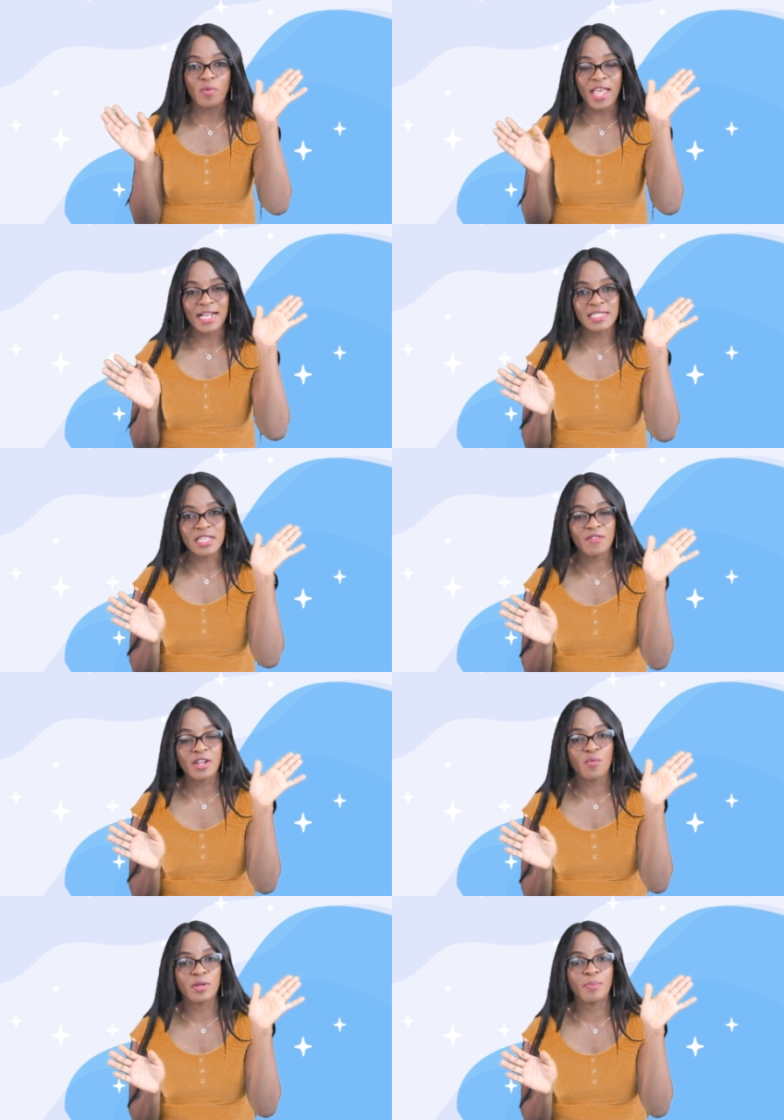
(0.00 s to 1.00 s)
The
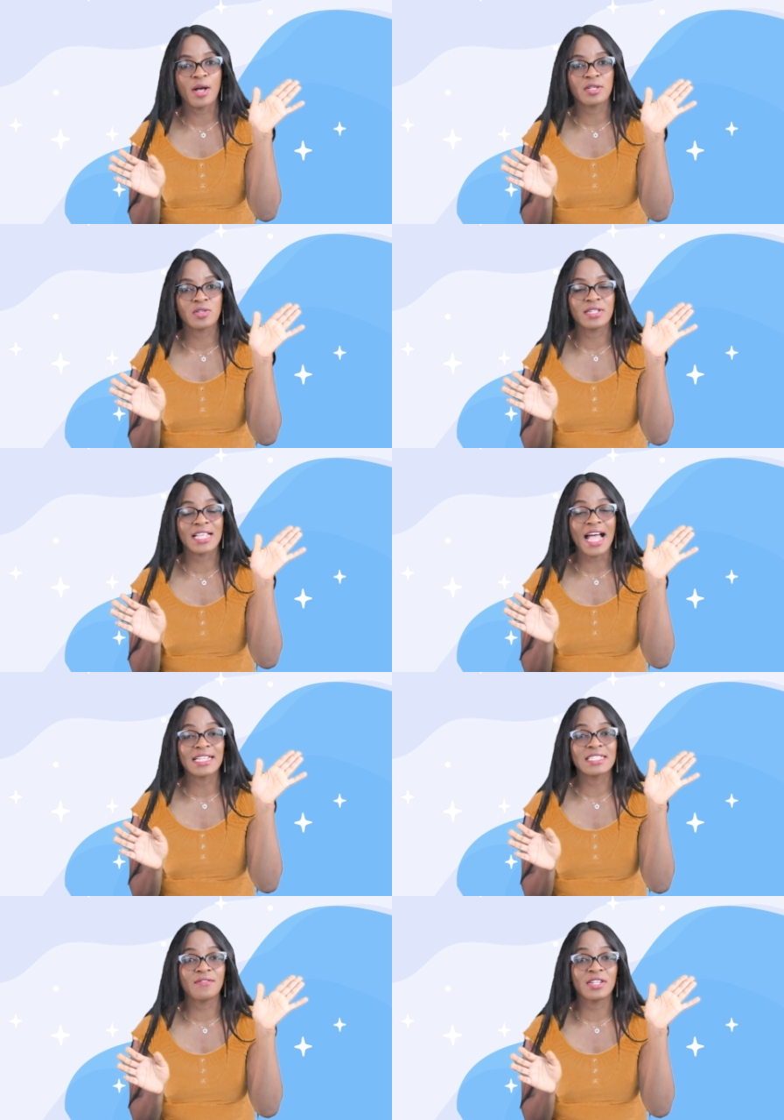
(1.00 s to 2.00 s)
activity with puzzle is the
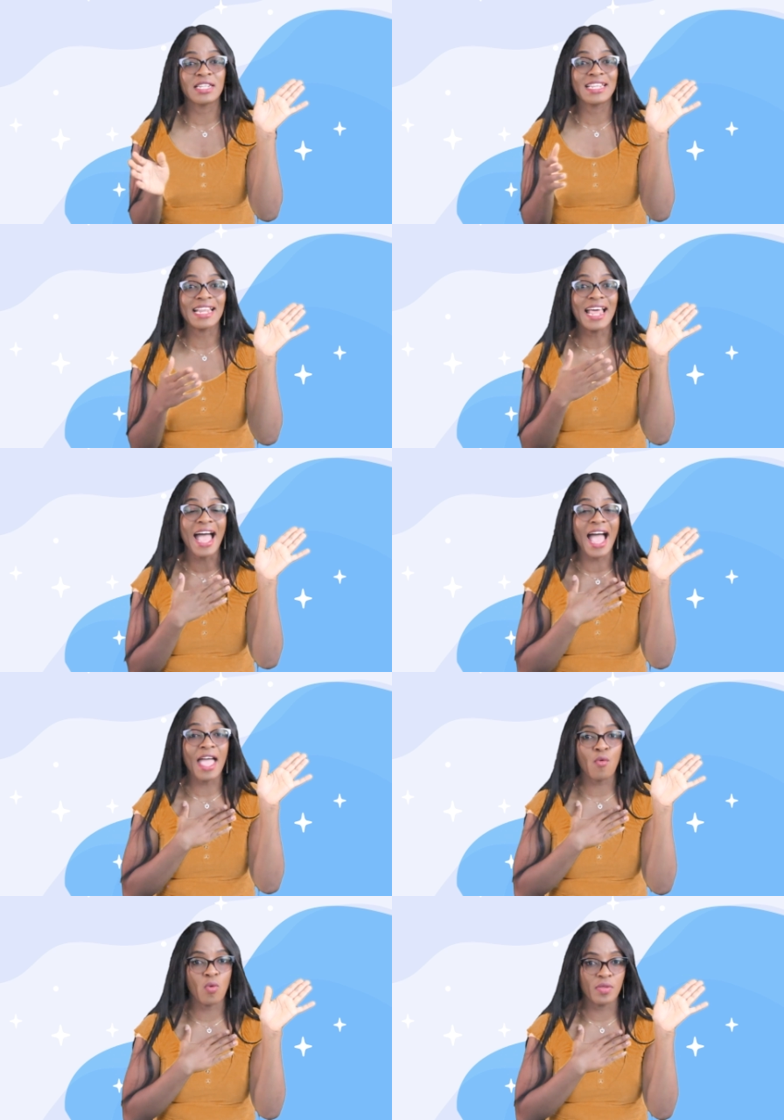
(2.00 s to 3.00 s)
activity that
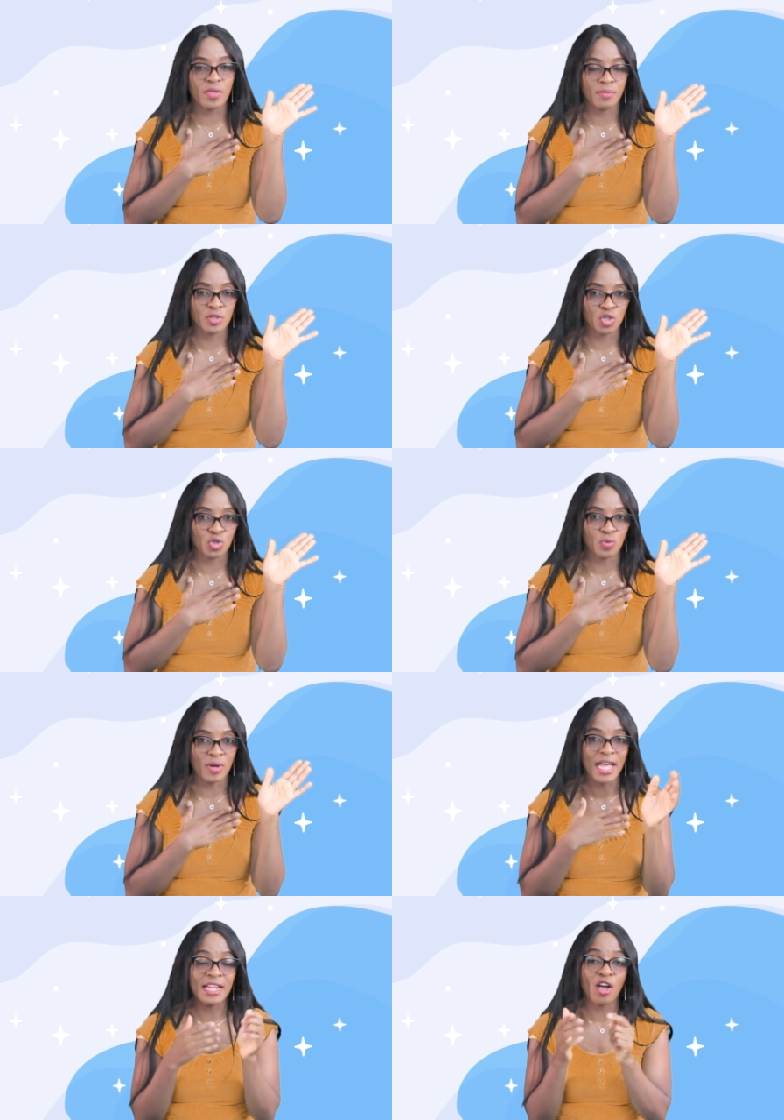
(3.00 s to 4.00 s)
I want them to do,
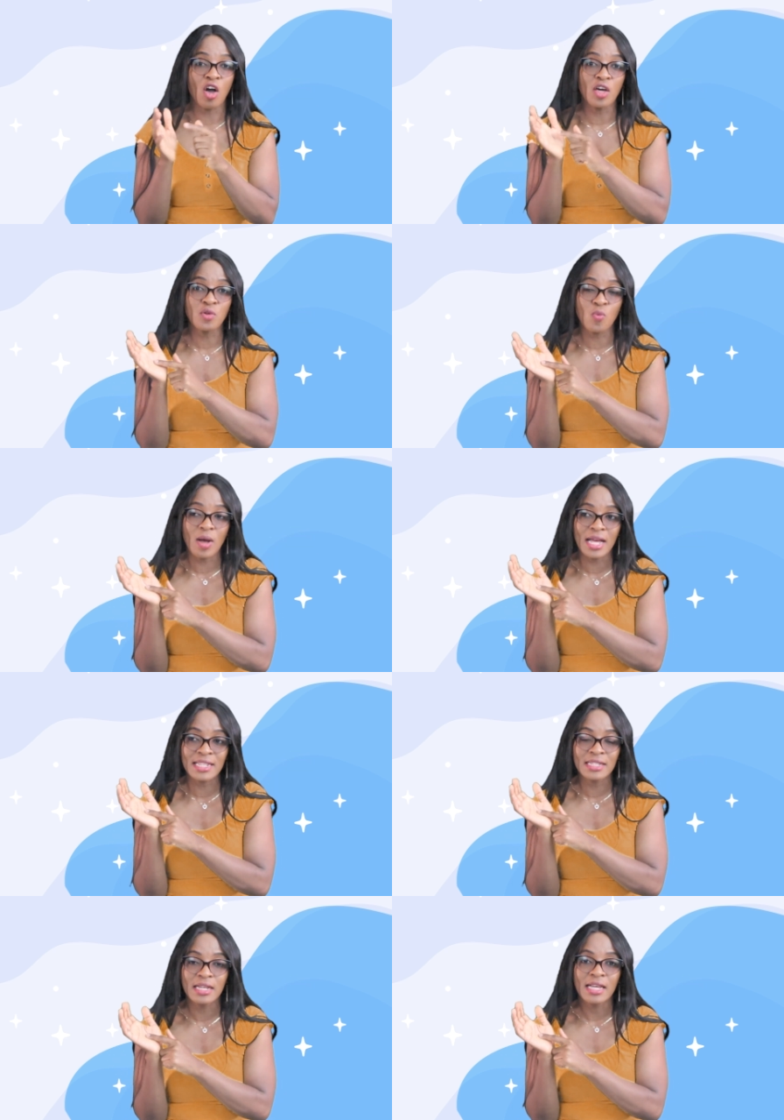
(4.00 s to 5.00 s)
and the other
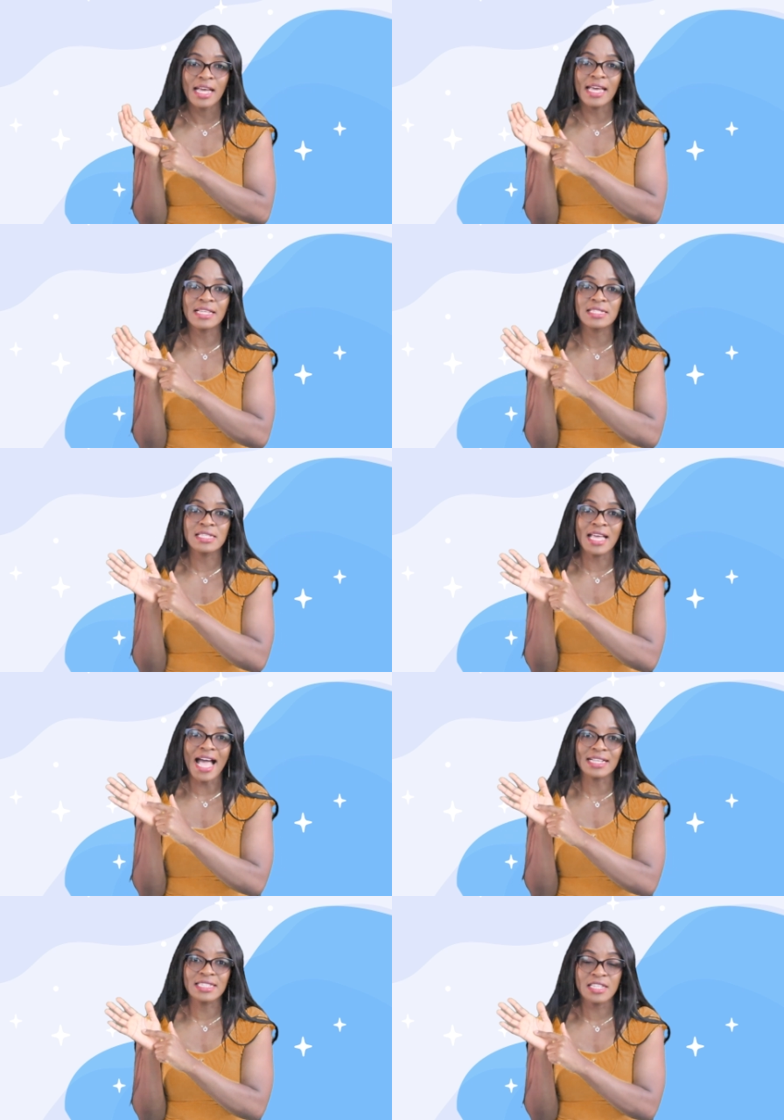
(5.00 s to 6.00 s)
one is the
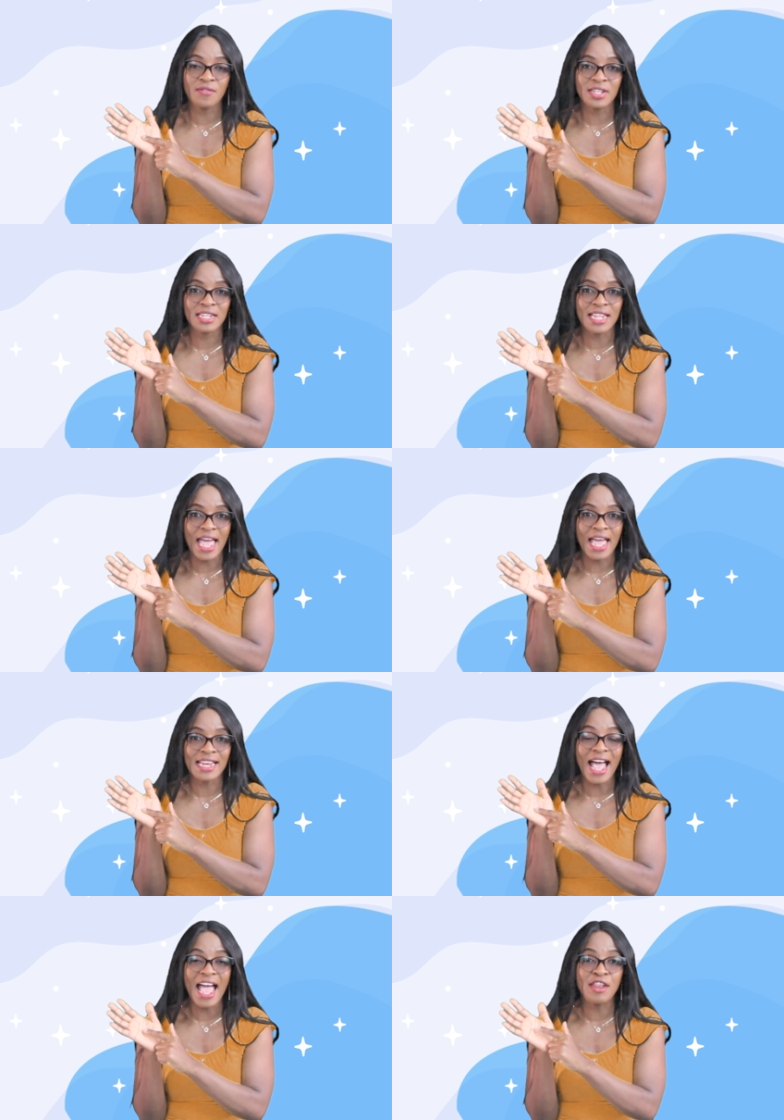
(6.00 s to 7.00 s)
activity
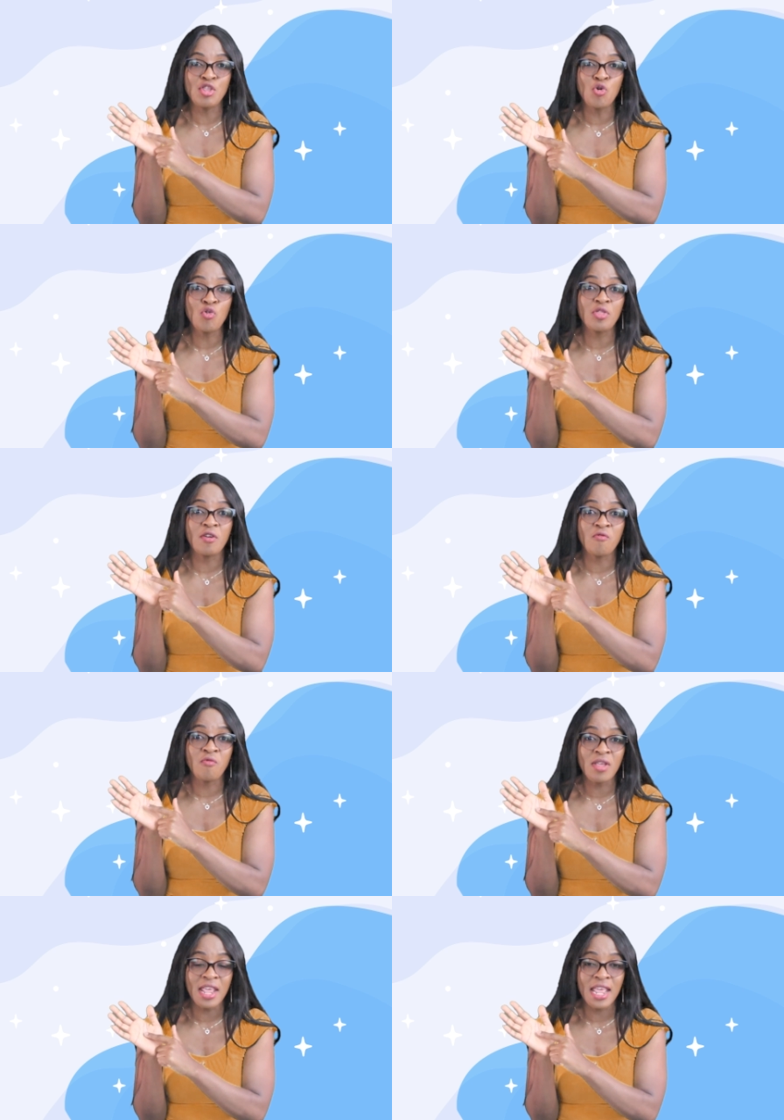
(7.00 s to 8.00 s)
that I know they
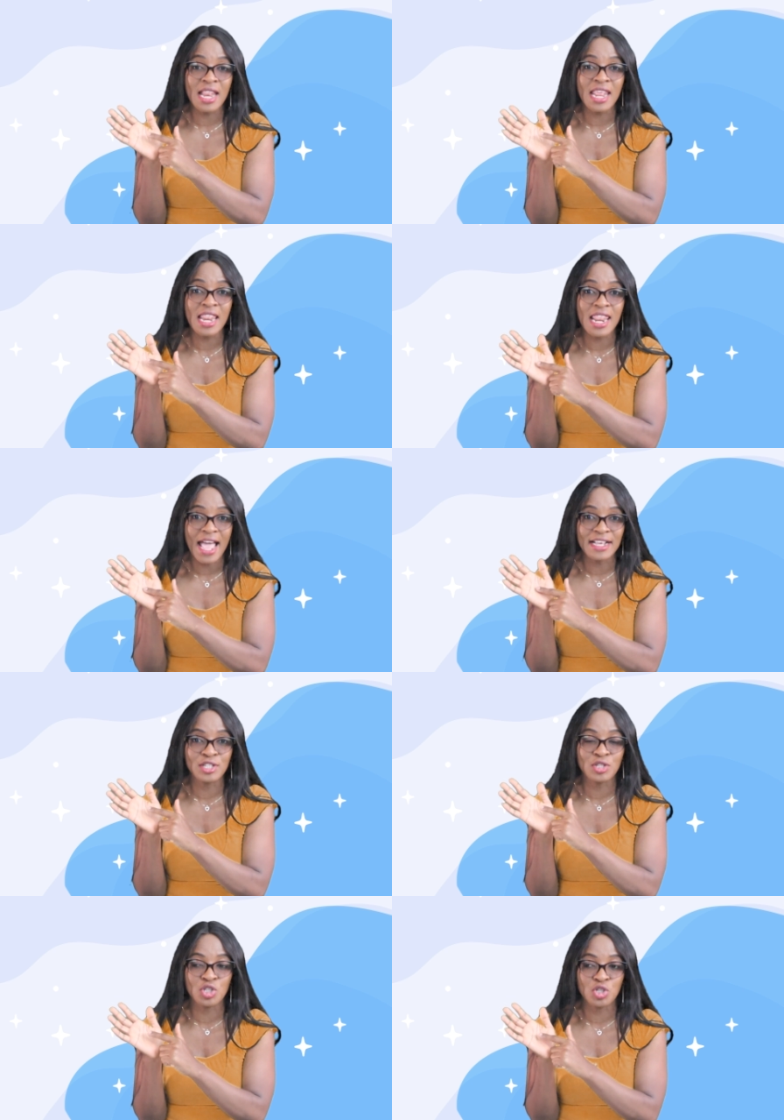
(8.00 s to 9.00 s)
really like
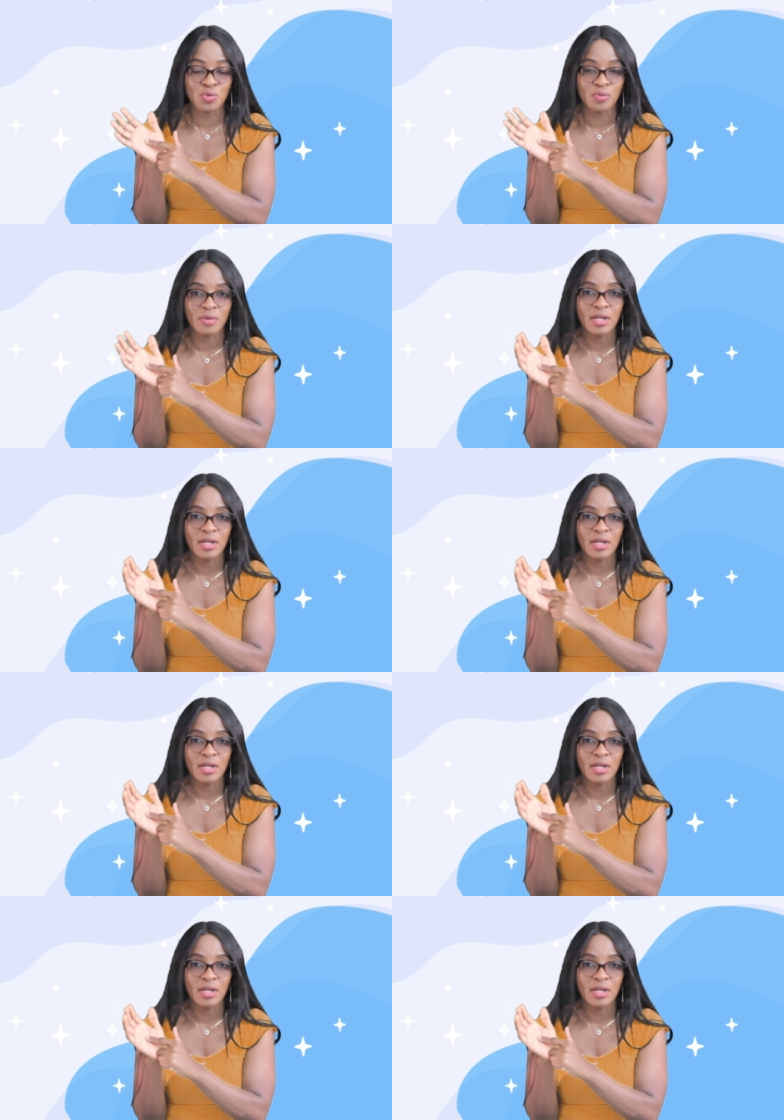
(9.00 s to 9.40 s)
to do.